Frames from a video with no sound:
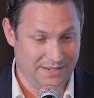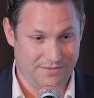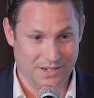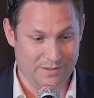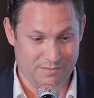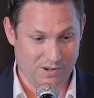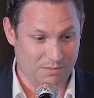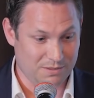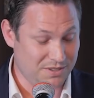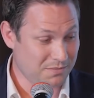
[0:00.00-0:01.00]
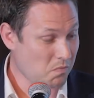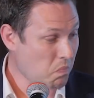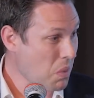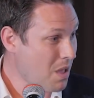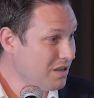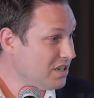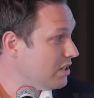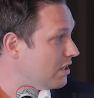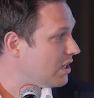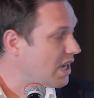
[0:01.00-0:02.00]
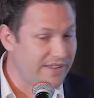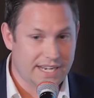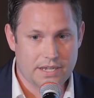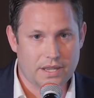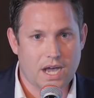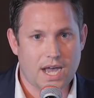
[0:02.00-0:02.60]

different other problems. I think at the